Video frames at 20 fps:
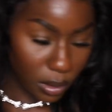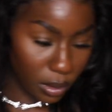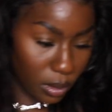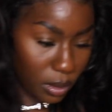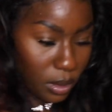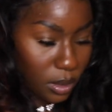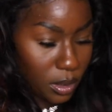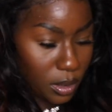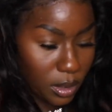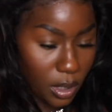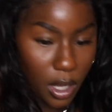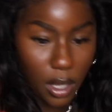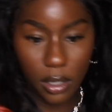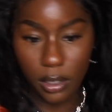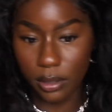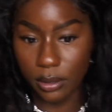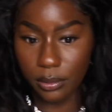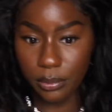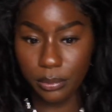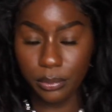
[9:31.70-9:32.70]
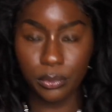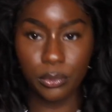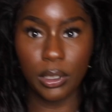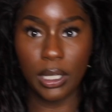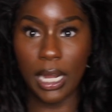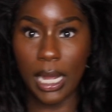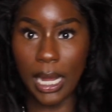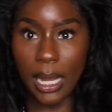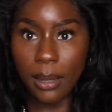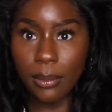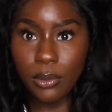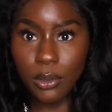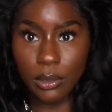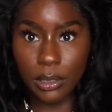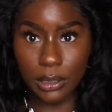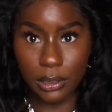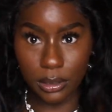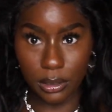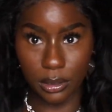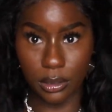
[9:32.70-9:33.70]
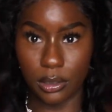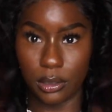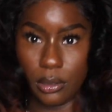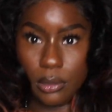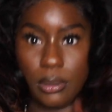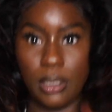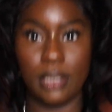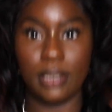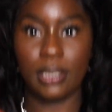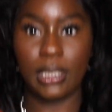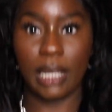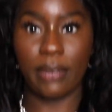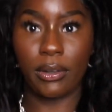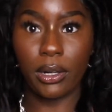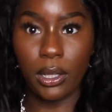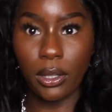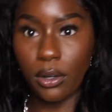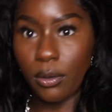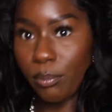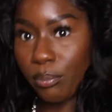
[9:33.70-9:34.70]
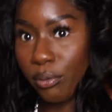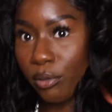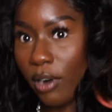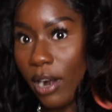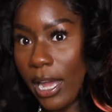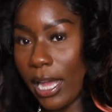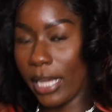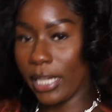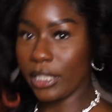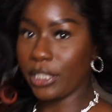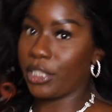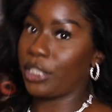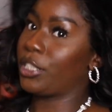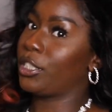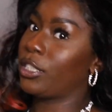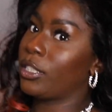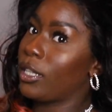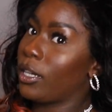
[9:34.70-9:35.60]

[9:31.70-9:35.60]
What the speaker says: So what I'm going to do is give it a little brush.